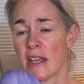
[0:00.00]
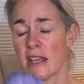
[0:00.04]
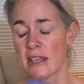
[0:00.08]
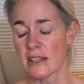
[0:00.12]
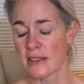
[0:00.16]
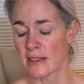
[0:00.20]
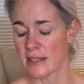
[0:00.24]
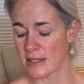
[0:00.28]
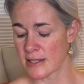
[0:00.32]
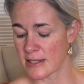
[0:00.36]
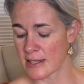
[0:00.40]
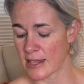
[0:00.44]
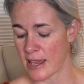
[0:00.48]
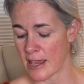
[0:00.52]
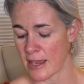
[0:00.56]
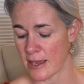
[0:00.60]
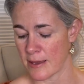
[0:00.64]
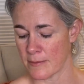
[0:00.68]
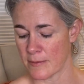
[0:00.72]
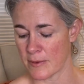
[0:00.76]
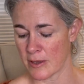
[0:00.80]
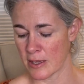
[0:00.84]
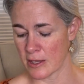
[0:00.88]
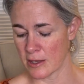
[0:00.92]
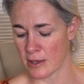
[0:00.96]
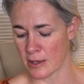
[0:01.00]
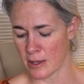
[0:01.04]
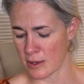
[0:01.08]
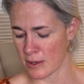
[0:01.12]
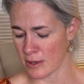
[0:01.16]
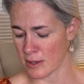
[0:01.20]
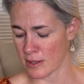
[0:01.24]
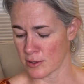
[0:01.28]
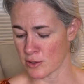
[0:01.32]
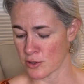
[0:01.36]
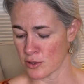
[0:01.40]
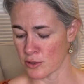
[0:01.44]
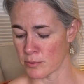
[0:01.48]
the same in
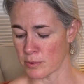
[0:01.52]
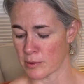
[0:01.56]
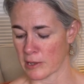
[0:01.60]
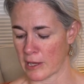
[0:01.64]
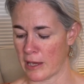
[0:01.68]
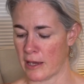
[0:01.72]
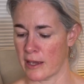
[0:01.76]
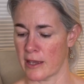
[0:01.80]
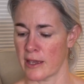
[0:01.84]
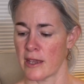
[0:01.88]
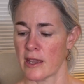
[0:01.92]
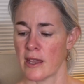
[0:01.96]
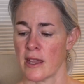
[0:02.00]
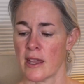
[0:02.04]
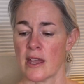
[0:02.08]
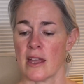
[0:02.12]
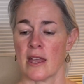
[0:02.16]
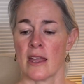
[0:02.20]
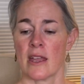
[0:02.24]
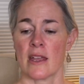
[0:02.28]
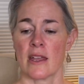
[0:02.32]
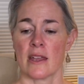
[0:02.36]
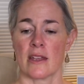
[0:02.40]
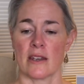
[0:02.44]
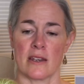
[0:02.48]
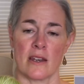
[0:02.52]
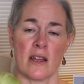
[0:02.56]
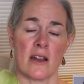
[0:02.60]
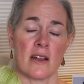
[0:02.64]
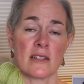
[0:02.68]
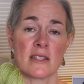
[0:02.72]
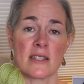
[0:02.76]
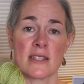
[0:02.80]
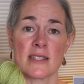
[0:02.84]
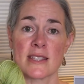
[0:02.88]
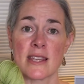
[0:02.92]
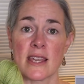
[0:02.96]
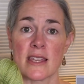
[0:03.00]
the 2-ply. Not
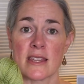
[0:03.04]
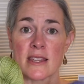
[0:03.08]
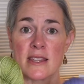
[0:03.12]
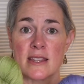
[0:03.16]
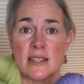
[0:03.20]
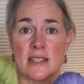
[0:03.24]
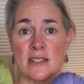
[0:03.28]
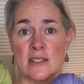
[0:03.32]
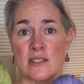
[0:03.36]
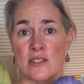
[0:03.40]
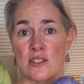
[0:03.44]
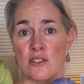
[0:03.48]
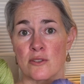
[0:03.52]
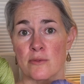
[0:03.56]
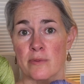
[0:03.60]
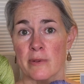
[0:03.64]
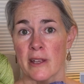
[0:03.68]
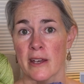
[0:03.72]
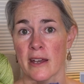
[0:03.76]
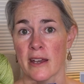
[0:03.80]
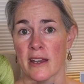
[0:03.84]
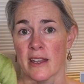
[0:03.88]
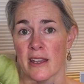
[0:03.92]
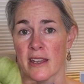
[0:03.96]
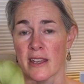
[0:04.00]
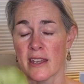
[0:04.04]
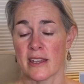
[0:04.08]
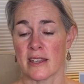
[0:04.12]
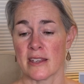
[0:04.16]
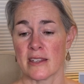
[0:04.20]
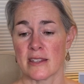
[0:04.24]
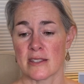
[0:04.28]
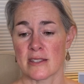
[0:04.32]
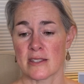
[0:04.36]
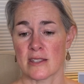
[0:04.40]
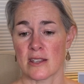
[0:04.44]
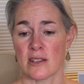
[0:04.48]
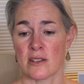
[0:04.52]
to say that this 2-ply
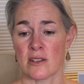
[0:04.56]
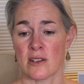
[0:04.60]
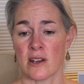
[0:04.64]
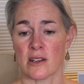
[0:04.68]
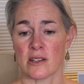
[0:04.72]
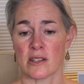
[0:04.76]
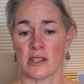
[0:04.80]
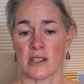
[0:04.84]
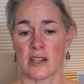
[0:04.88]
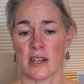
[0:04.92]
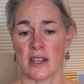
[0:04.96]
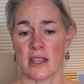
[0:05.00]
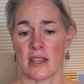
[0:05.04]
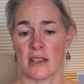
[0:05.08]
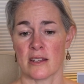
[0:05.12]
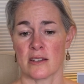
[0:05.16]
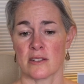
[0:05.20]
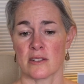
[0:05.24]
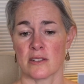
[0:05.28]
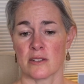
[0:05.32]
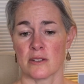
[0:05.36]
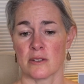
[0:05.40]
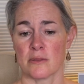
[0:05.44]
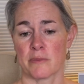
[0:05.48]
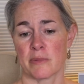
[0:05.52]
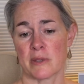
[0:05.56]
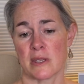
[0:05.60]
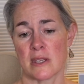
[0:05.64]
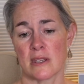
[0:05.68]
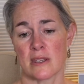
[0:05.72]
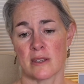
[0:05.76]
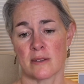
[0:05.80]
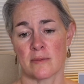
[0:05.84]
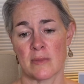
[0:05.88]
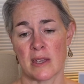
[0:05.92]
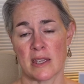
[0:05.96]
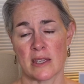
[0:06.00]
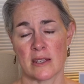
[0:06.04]
is not going to handle
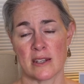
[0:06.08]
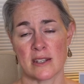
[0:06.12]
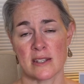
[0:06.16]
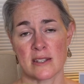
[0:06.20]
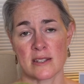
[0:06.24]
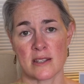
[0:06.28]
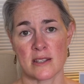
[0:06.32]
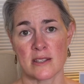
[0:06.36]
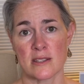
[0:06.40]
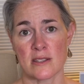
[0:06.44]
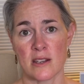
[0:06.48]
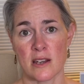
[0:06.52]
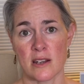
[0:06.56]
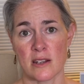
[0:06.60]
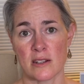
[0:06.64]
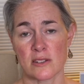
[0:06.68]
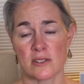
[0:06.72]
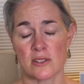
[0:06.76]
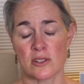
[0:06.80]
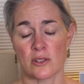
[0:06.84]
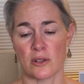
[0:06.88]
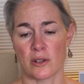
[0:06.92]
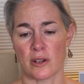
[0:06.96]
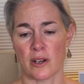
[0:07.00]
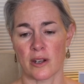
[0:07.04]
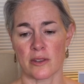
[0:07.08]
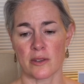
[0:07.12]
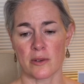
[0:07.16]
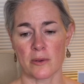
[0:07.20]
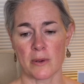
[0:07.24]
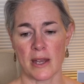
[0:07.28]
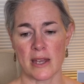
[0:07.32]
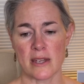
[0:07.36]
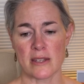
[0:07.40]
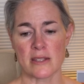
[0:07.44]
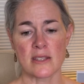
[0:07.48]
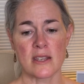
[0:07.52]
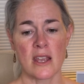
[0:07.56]
being made into socks or
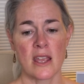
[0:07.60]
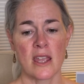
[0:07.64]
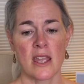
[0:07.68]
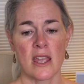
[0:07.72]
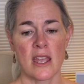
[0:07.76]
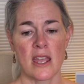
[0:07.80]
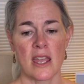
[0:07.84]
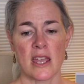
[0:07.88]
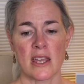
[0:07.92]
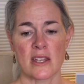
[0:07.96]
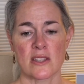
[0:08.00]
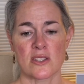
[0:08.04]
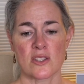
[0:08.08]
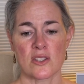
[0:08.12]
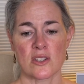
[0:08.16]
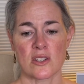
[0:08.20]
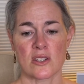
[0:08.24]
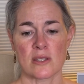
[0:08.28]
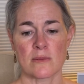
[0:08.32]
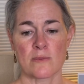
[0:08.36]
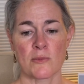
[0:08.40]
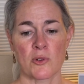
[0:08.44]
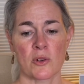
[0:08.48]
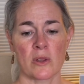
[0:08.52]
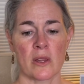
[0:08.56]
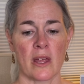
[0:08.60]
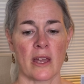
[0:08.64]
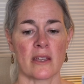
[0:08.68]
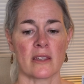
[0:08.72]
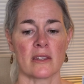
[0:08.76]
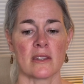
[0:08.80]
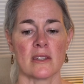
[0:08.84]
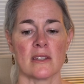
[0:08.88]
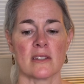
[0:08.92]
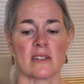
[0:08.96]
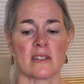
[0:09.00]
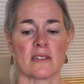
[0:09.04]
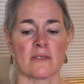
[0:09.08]
otherwise, it's just more
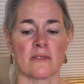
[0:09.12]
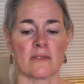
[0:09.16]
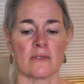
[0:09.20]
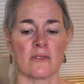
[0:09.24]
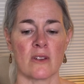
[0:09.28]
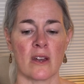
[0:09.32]
likely to